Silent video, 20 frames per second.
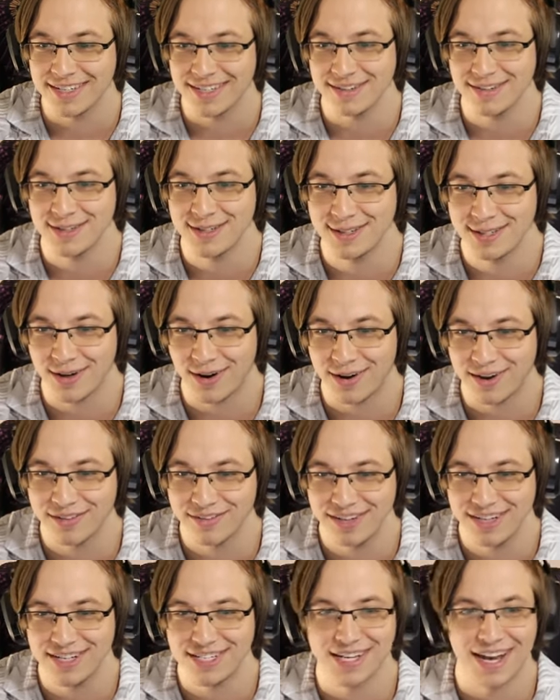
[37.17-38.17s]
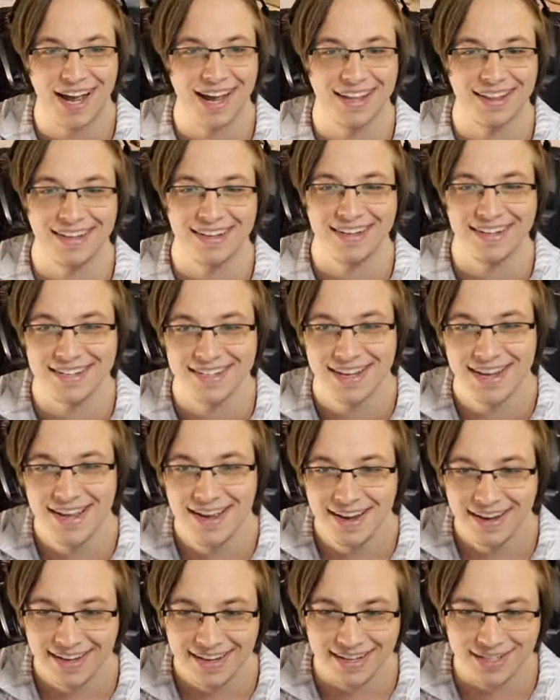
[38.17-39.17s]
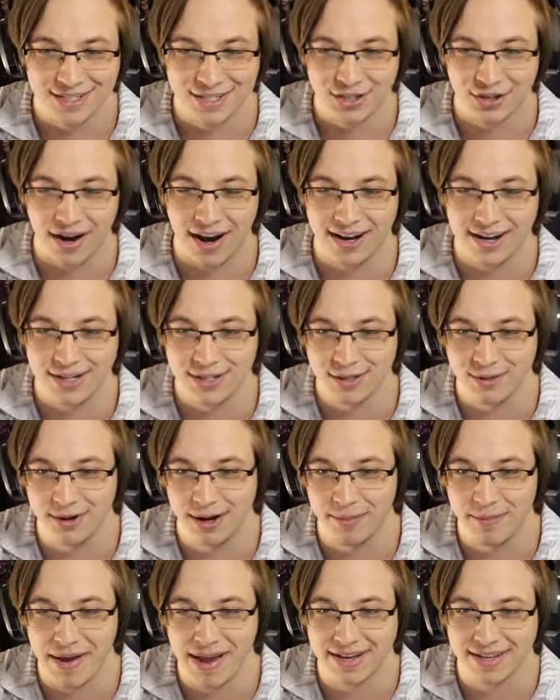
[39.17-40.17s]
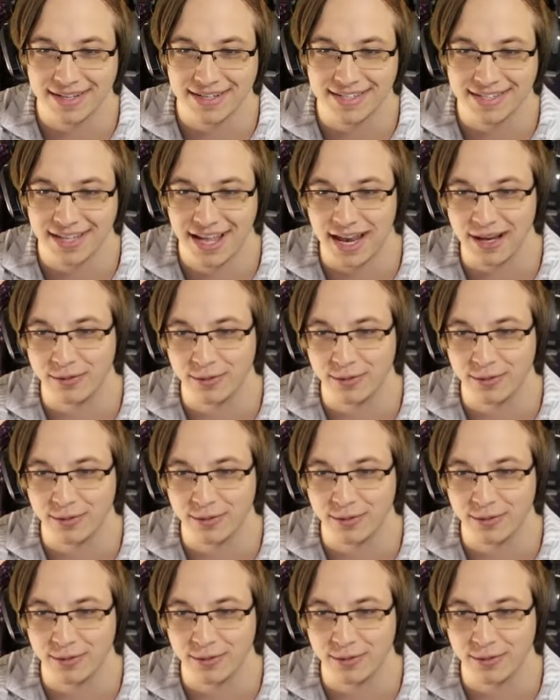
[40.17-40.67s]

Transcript: the start of each island. It's trying to uh, make us like we're